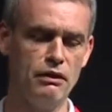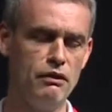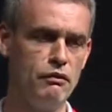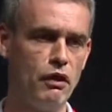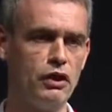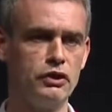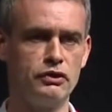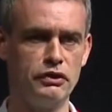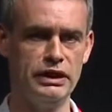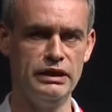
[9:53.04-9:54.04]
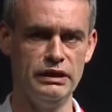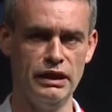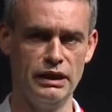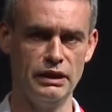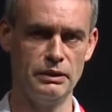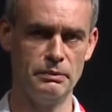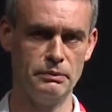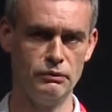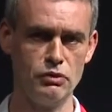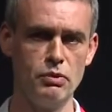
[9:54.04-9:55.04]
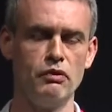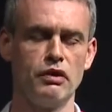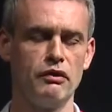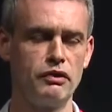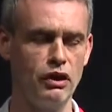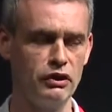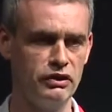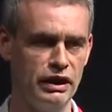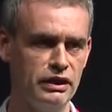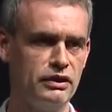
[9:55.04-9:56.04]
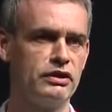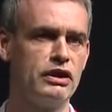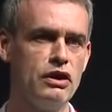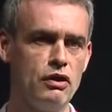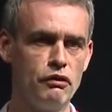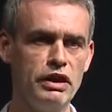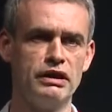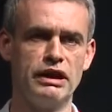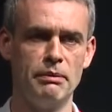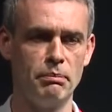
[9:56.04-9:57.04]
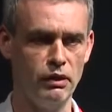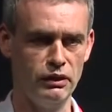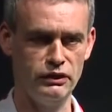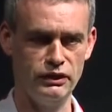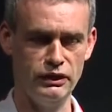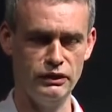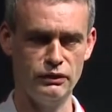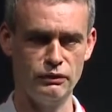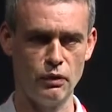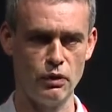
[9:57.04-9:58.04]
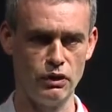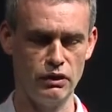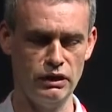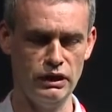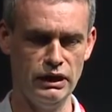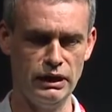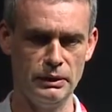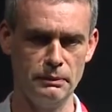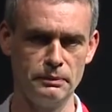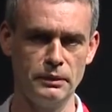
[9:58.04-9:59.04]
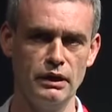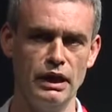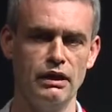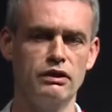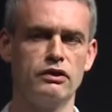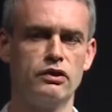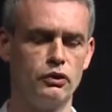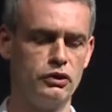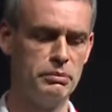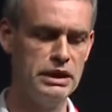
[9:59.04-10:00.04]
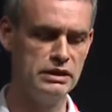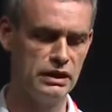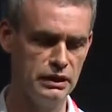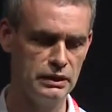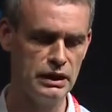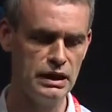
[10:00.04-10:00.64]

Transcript: Voluntary removal of content, real name policies for social media,